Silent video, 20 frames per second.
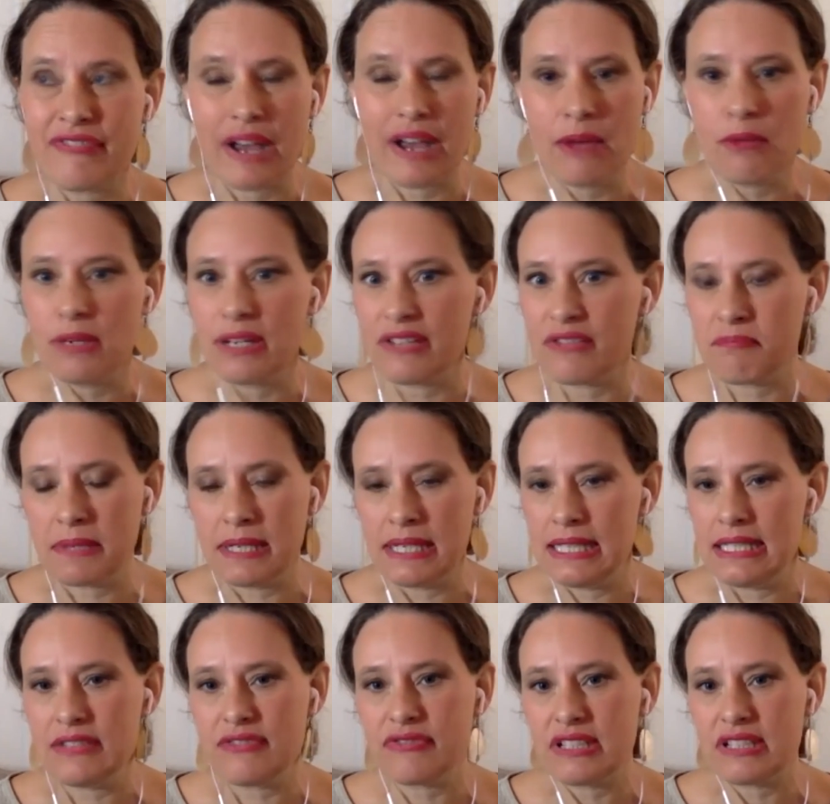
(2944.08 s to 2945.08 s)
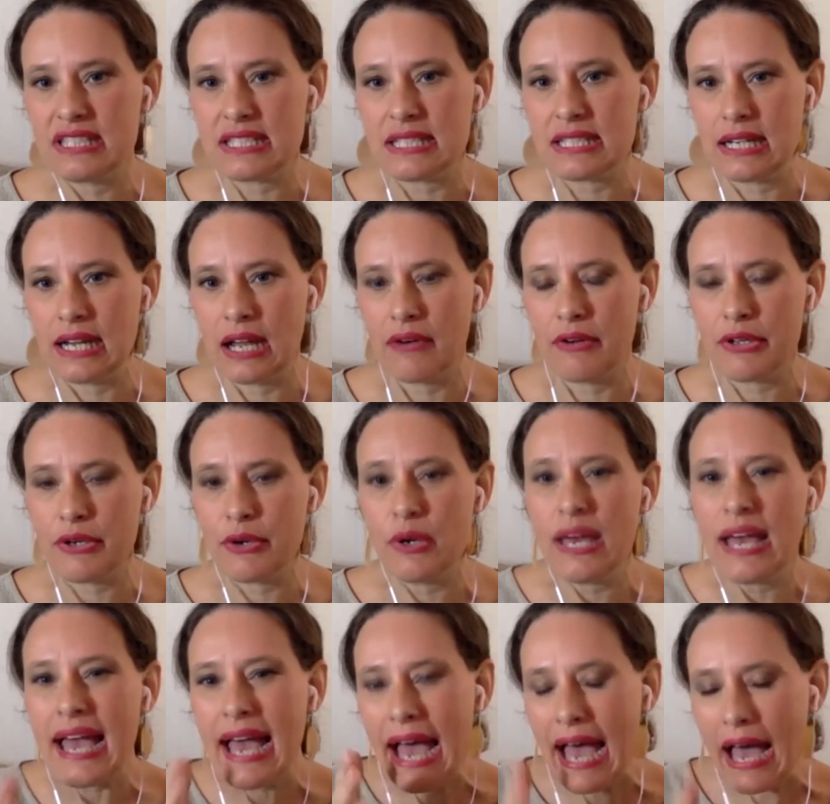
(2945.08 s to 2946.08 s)
far would have been a different scenario.
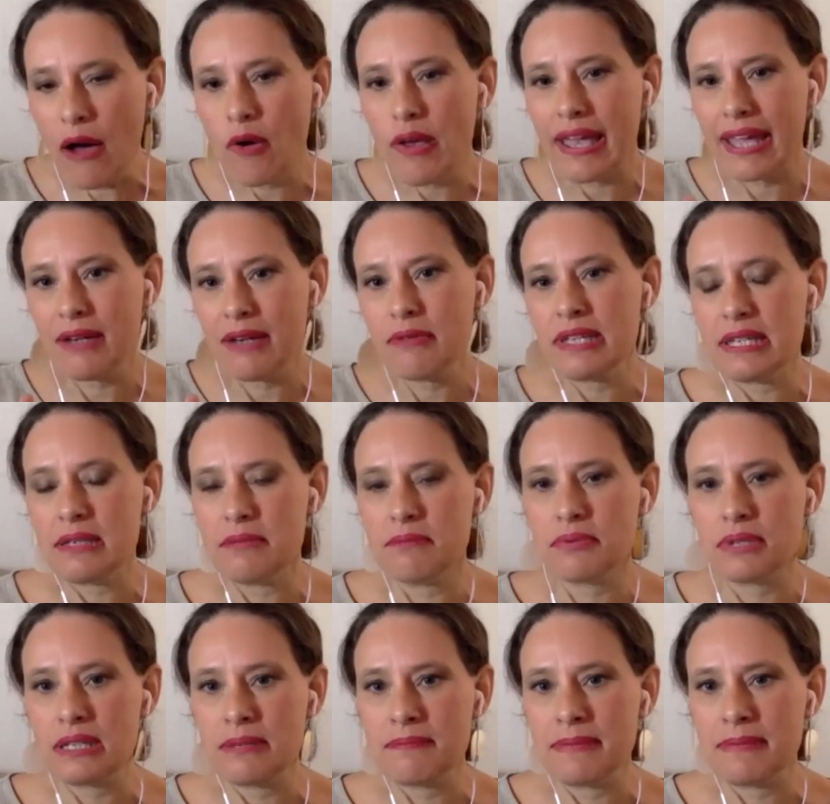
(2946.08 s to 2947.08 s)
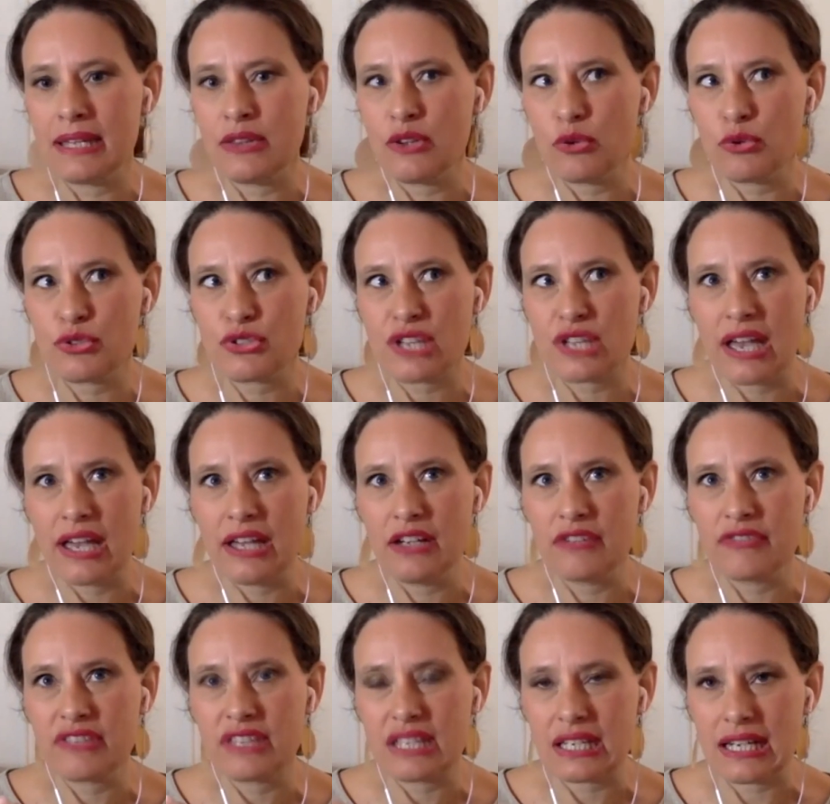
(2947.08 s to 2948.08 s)
How can we implement those kind
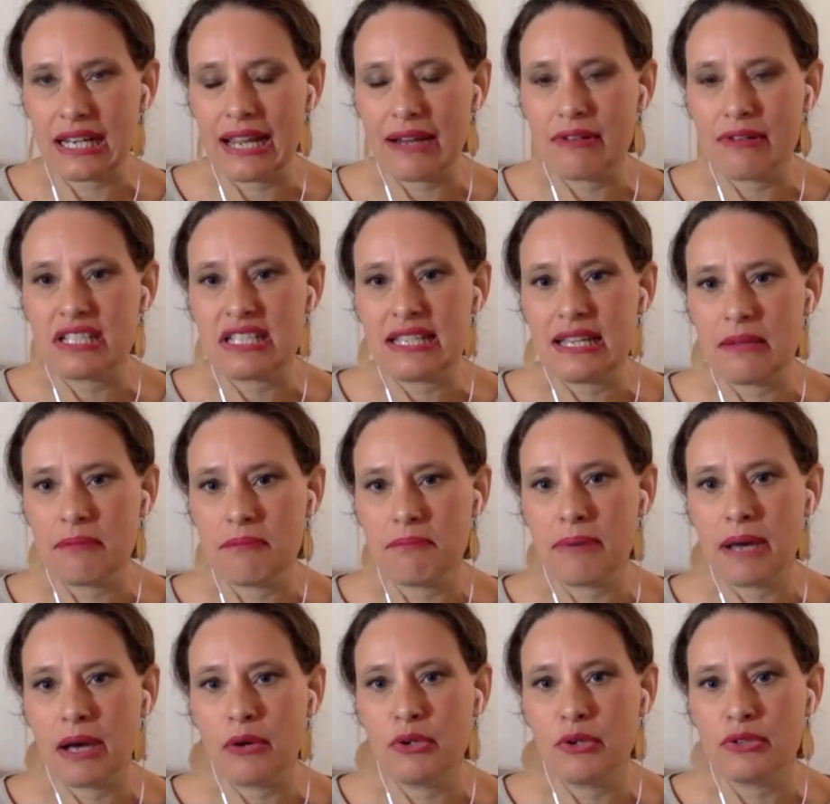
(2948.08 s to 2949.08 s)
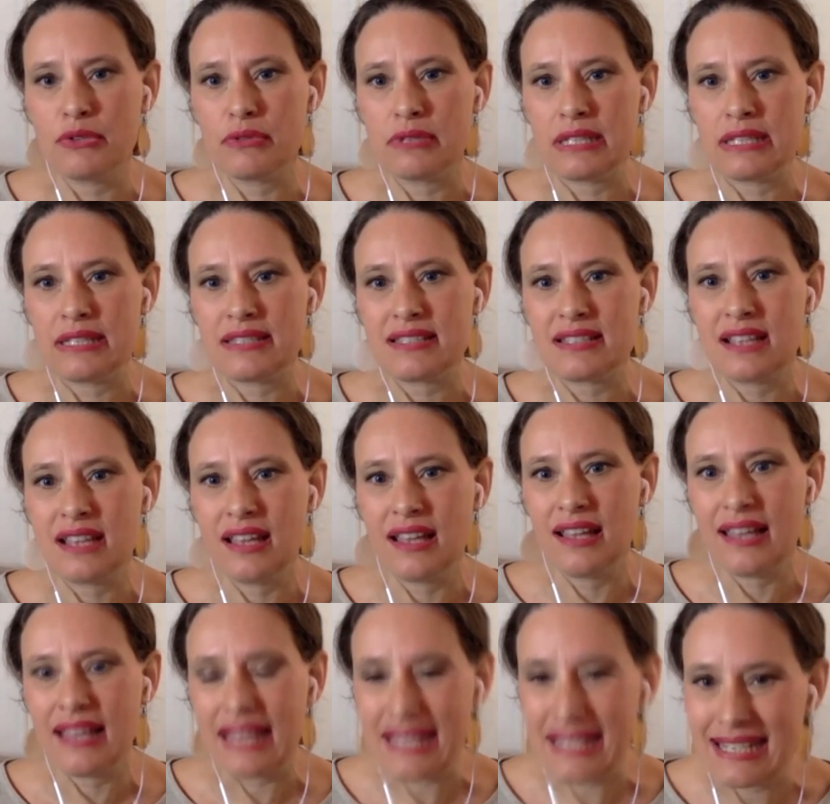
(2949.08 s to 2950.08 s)
of clarity and boundaries
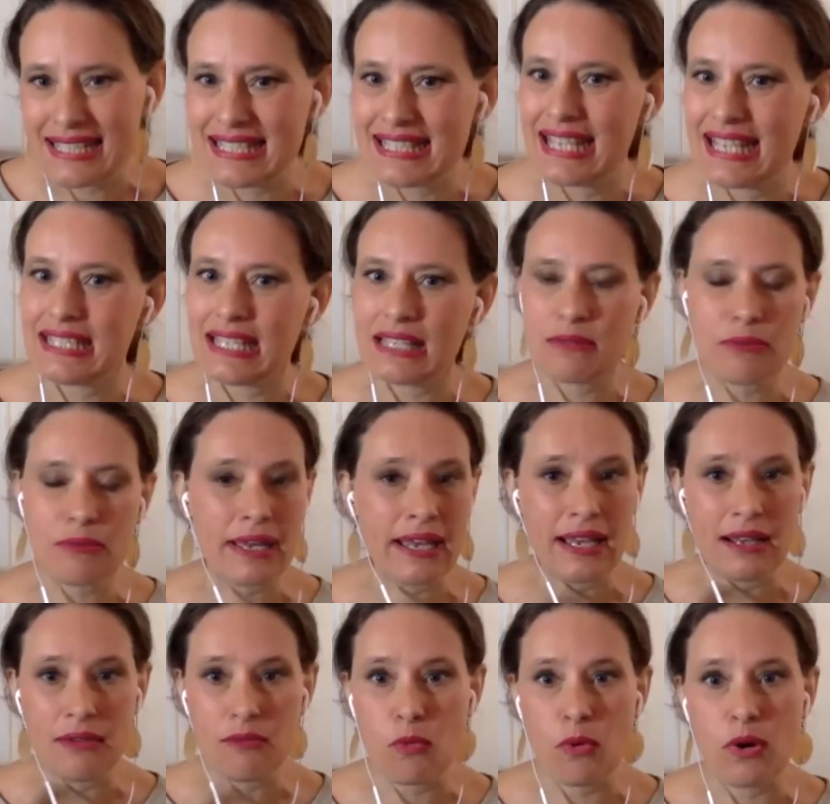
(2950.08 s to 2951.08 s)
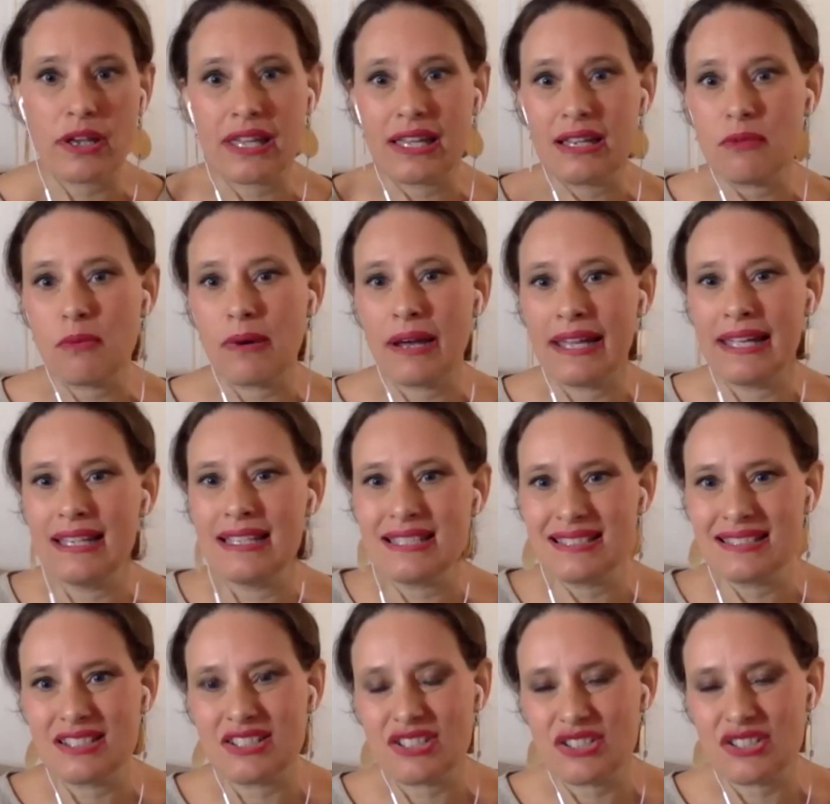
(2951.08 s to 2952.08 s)
in a setting where walking away
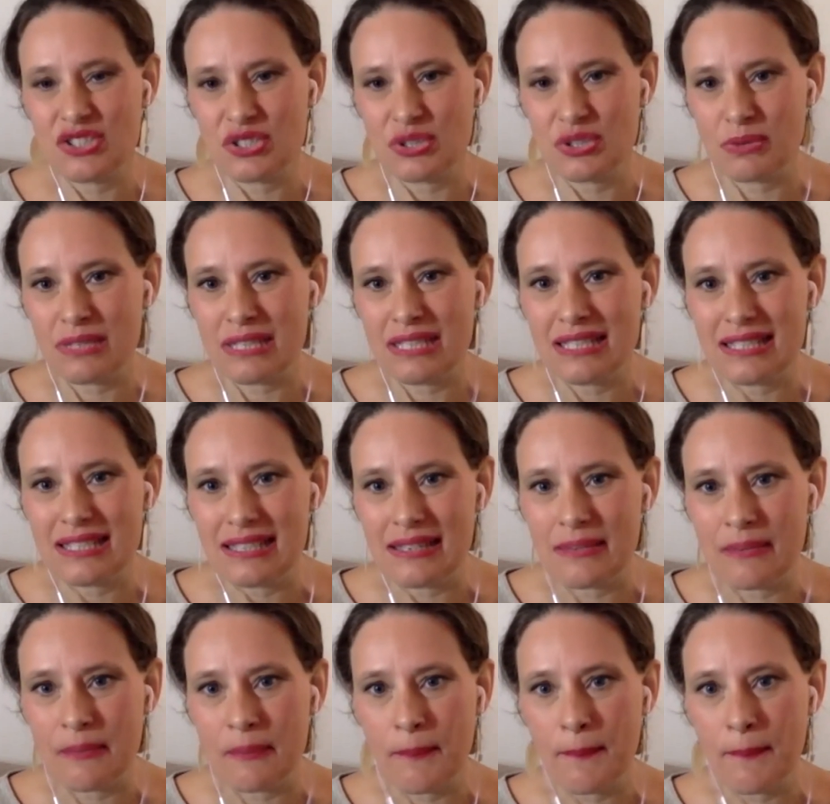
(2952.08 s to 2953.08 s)
isn't just so easy?